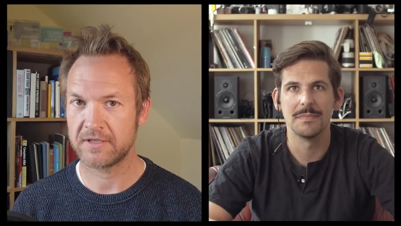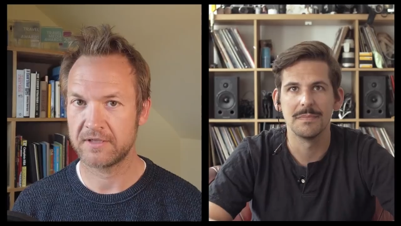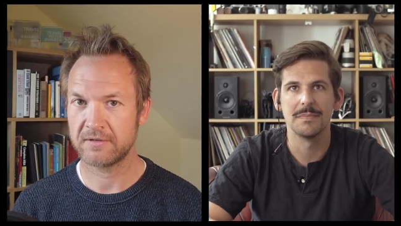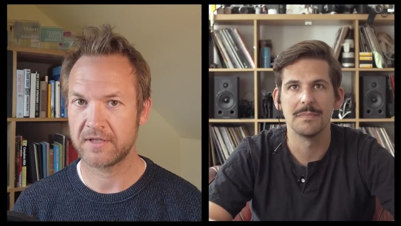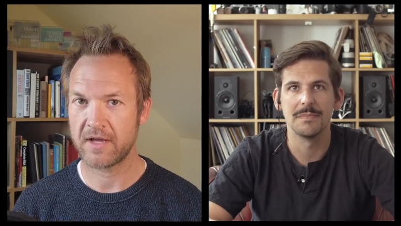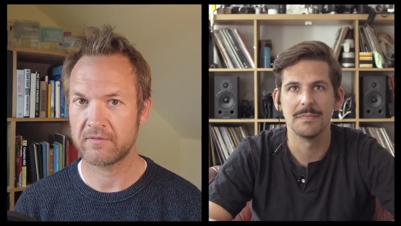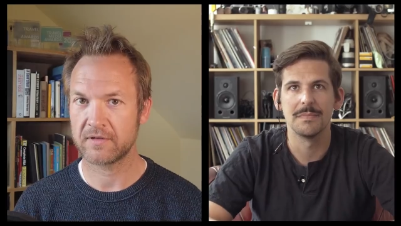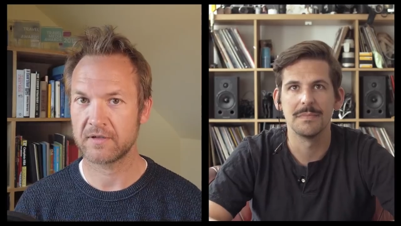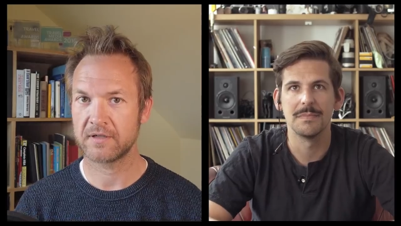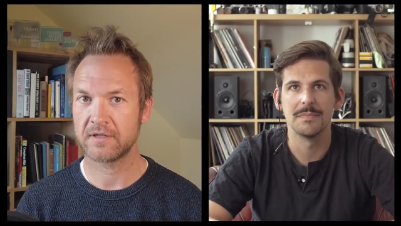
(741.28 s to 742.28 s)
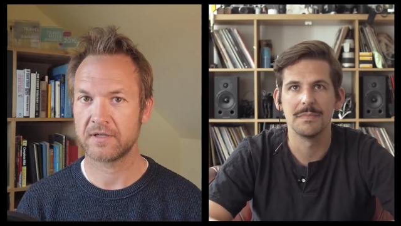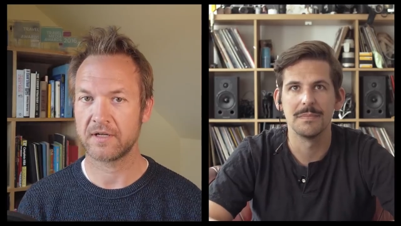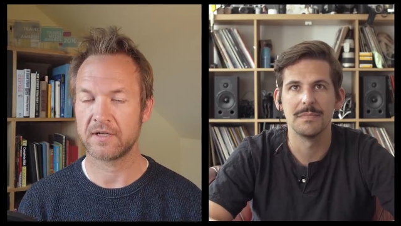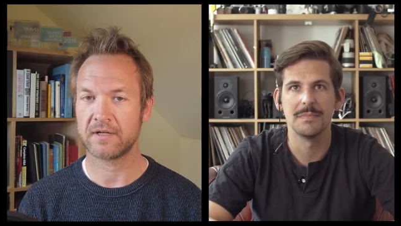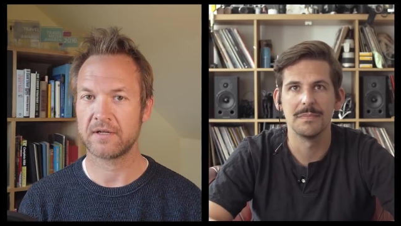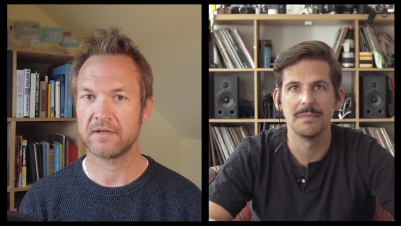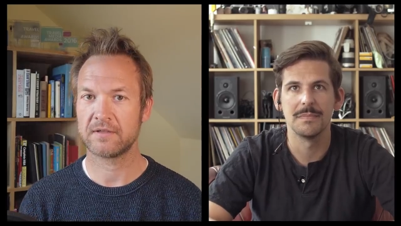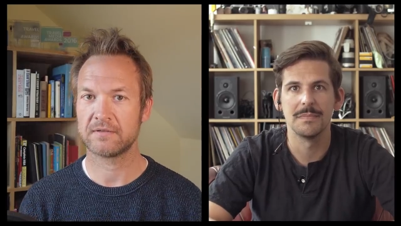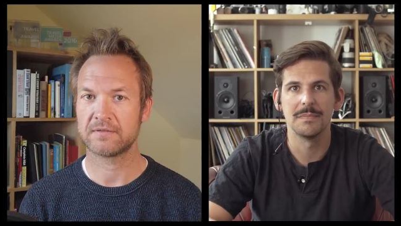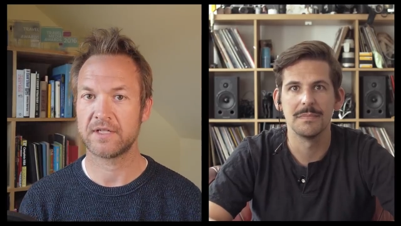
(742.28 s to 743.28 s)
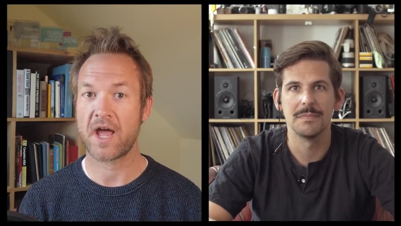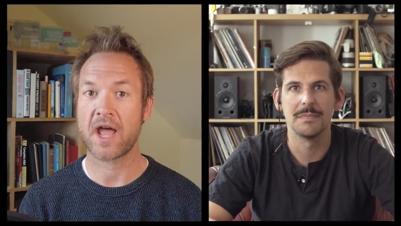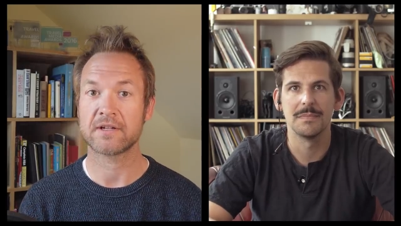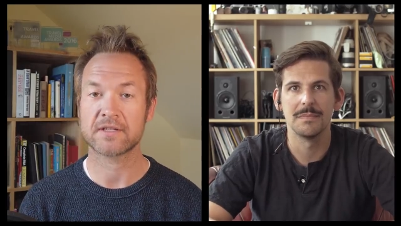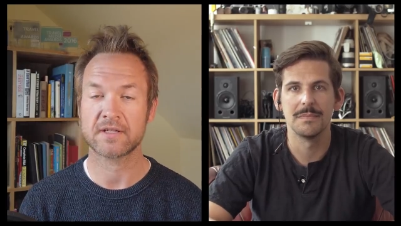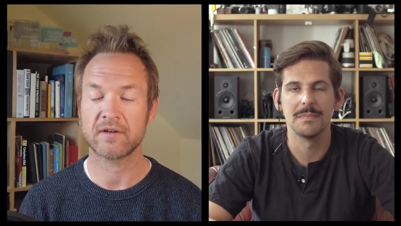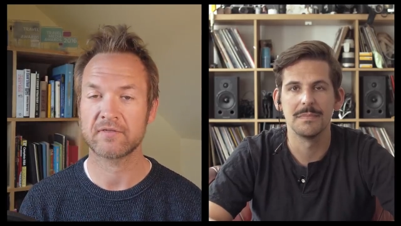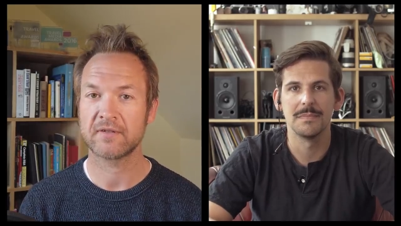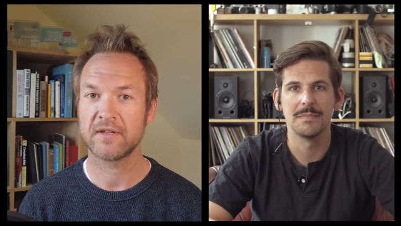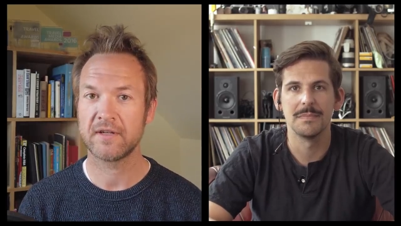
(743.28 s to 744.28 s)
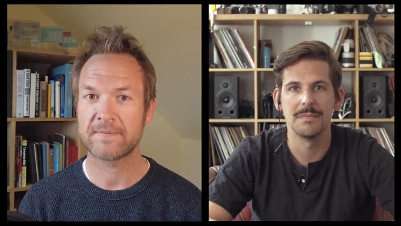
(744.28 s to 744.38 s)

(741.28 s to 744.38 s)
Speaker 1: don't think you can ever uh, deny yourself.